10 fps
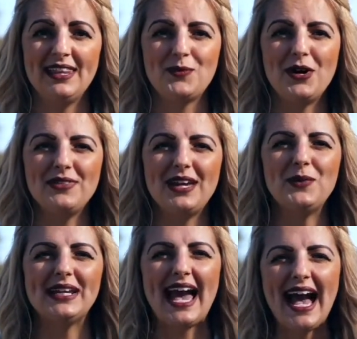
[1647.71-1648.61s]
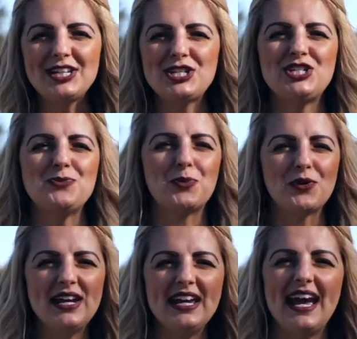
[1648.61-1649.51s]
Well, they would catch
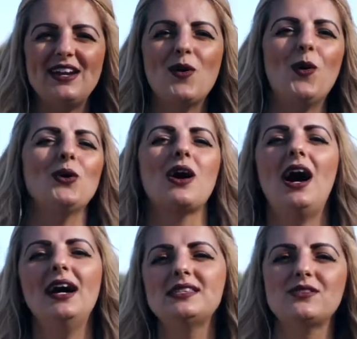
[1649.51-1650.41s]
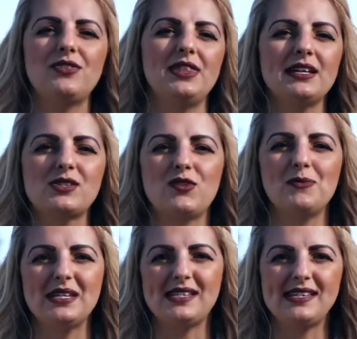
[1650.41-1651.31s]
debris and all kinds of things from
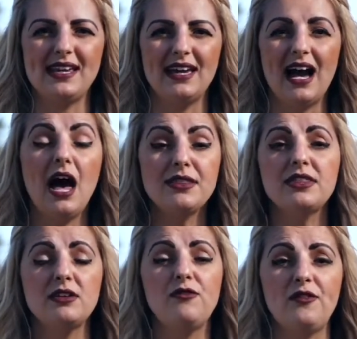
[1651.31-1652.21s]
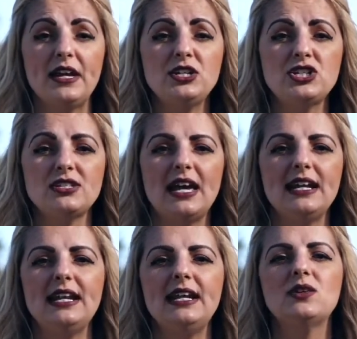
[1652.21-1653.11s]
the sea other than fish that
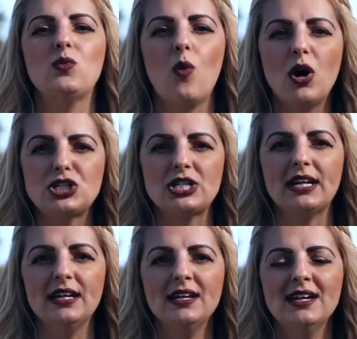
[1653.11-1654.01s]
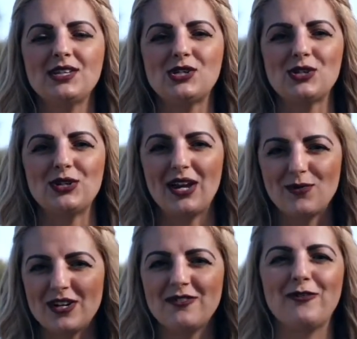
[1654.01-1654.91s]
needed washing to get
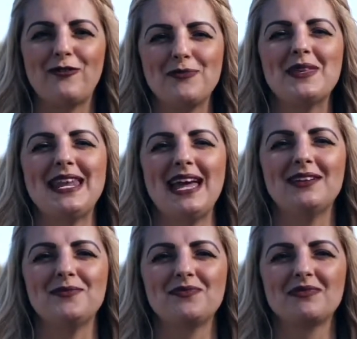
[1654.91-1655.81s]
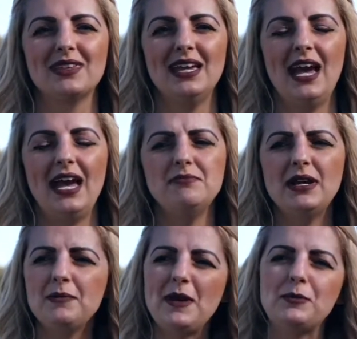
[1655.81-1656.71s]
rid of it from the net. And
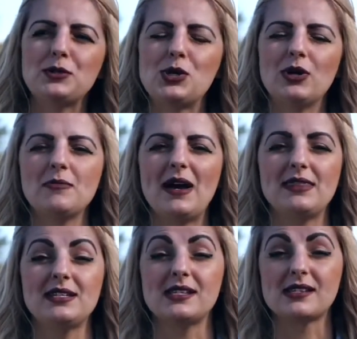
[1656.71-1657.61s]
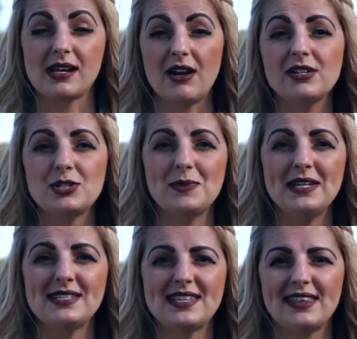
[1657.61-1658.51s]
many people talk about the
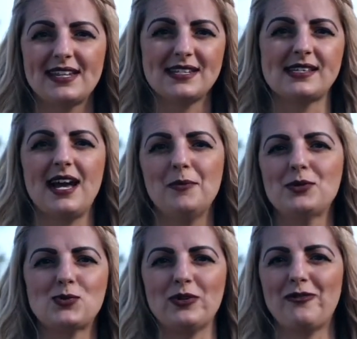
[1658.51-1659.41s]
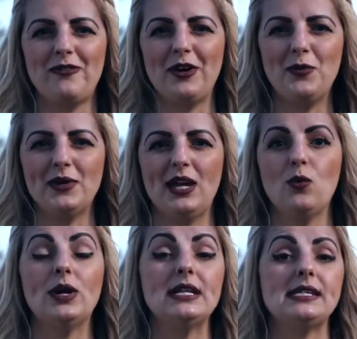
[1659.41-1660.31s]
discouragement that the disciples would have felt when they
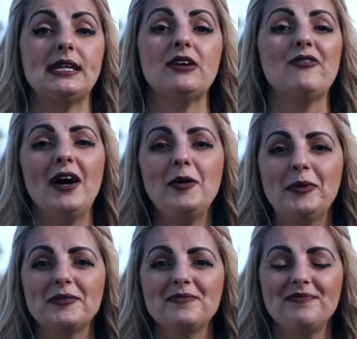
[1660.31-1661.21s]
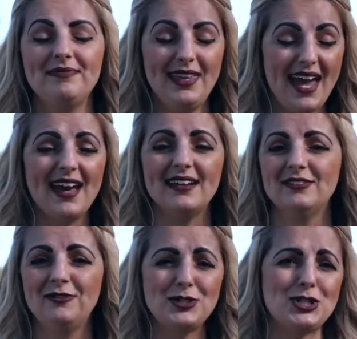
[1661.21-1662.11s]
wanted to give up. Yeah,
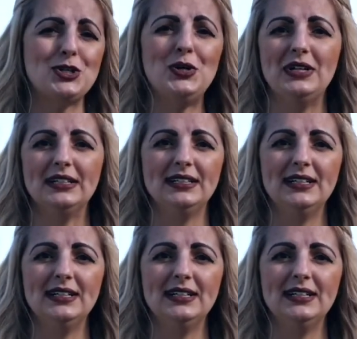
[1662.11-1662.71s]
for sure.